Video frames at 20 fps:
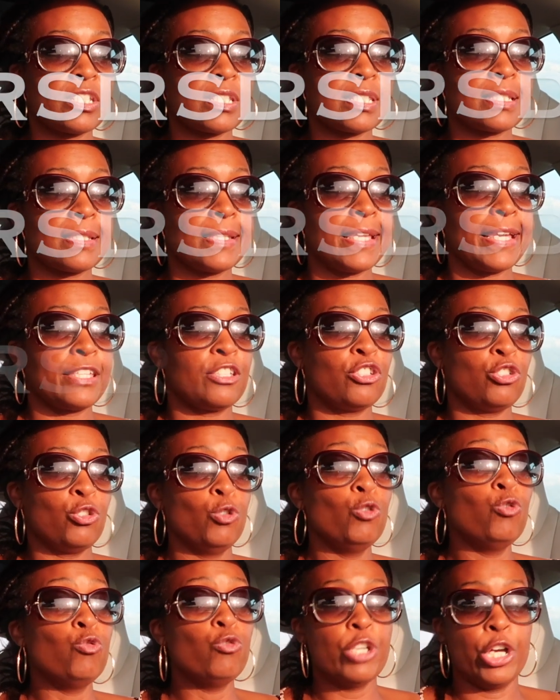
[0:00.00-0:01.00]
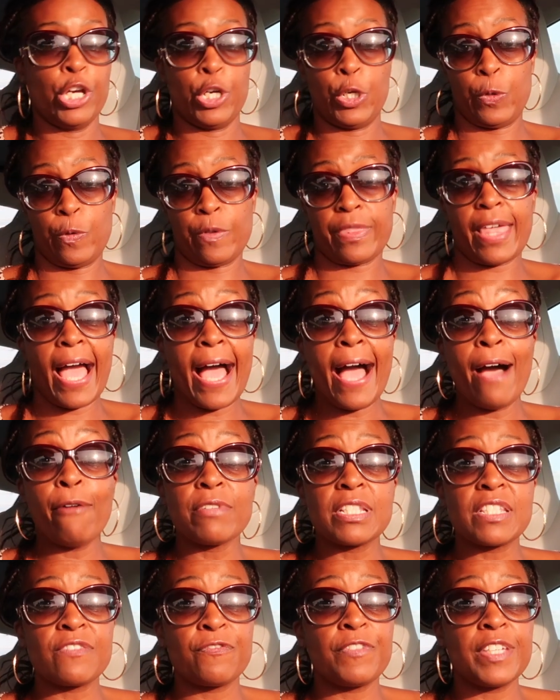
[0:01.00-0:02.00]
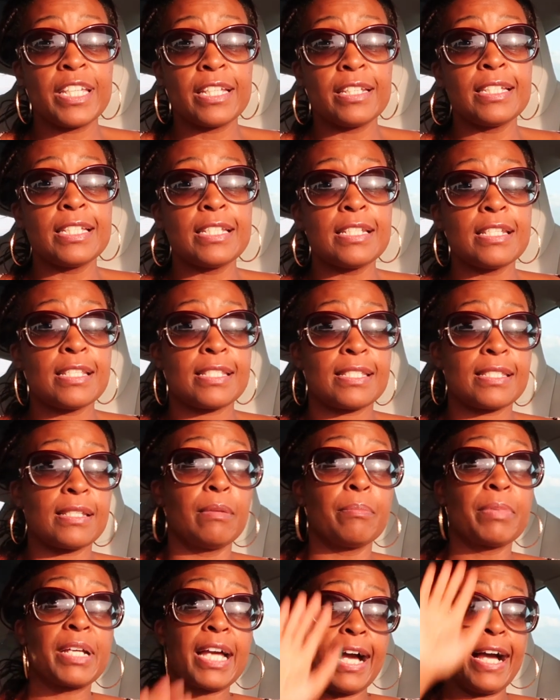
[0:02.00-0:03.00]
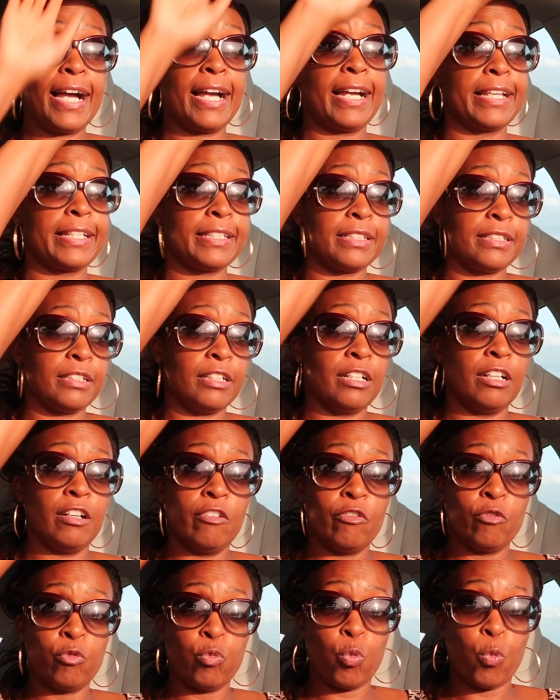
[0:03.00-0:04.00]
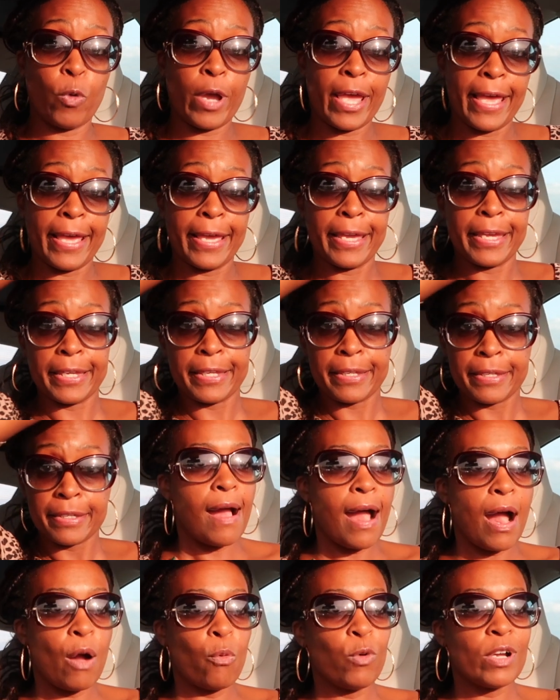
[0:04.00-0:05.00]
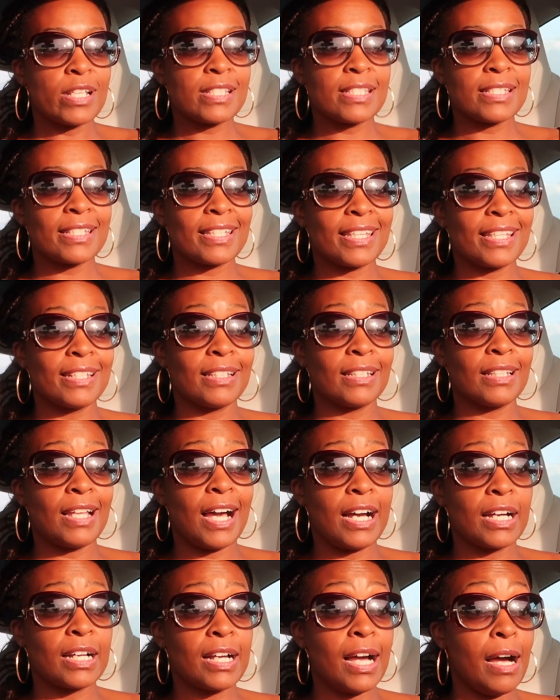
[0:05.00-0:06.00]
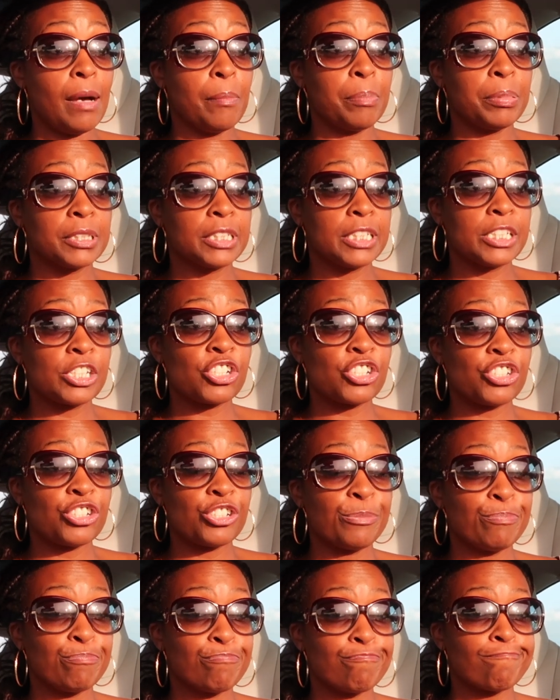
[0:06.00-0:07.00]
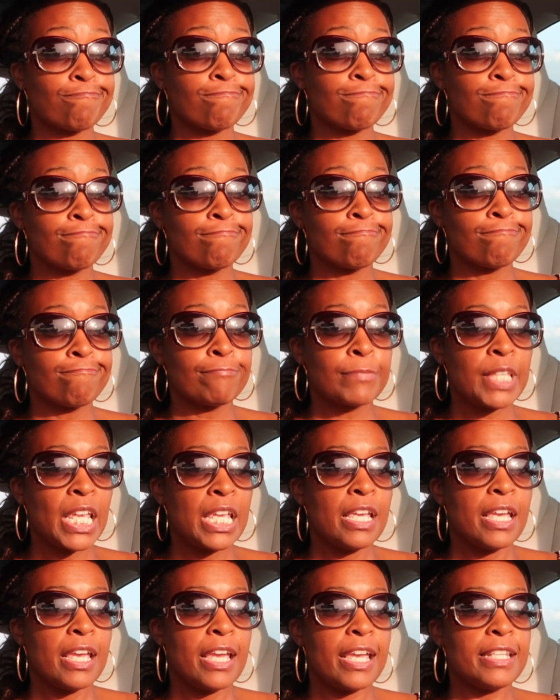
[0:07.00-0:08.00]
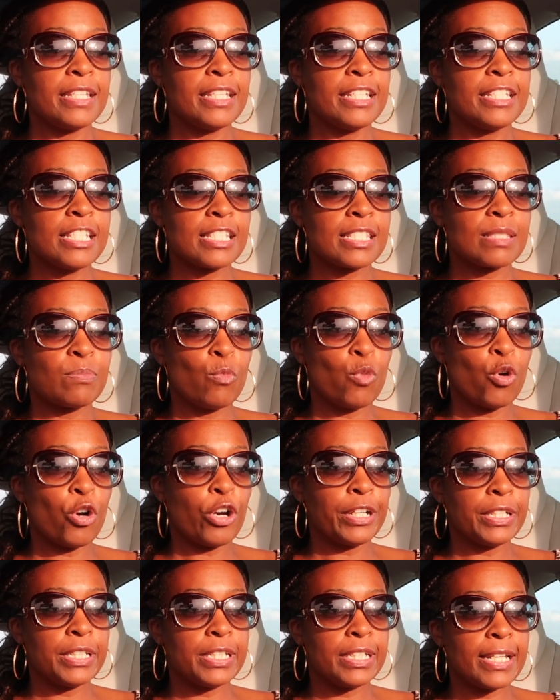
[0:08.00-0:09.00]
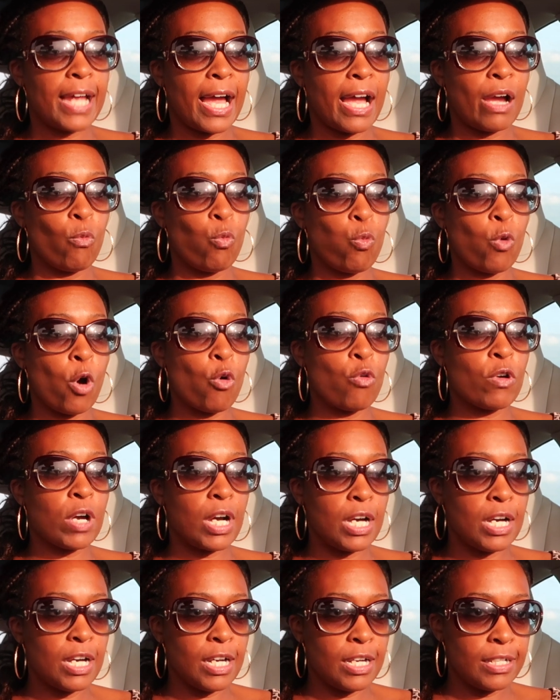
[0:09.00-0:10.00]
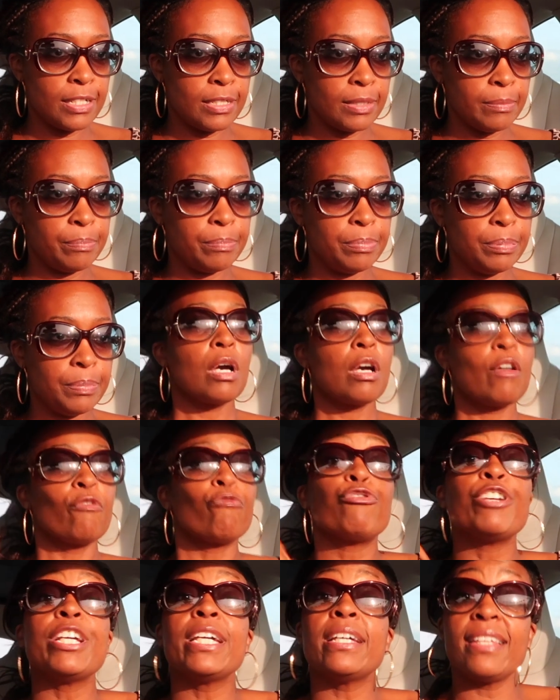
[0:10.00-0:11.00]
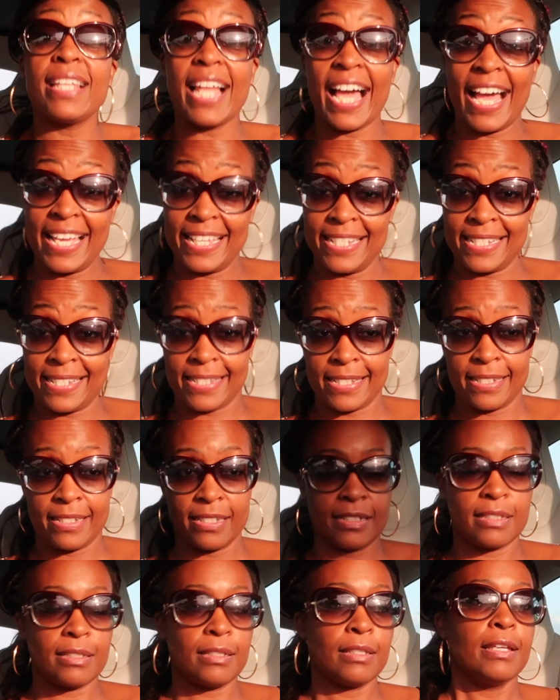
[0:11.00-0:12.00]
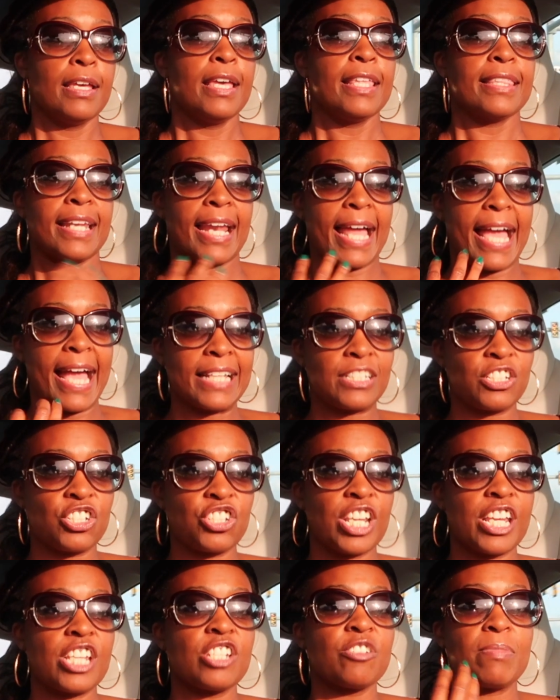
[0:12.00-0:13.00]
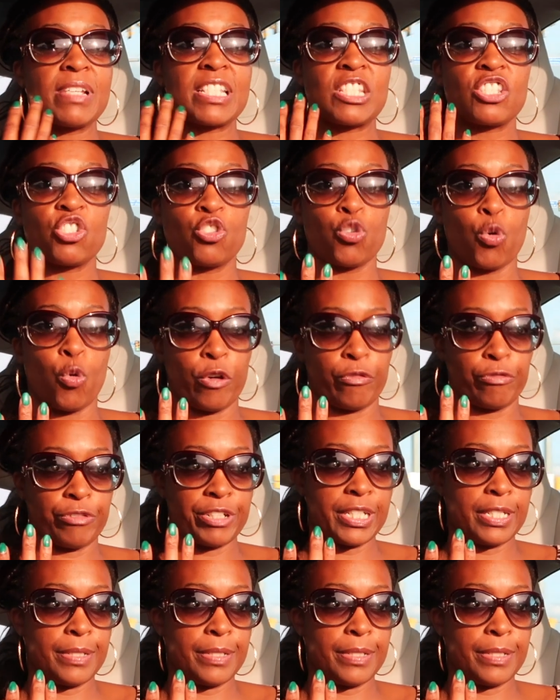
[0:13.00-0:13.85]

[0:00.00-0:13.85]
just let you know that I was feeling some kind of way. I wasn't getting a lot accomplished. And then this morning, I woke up realizing and I had to change my story.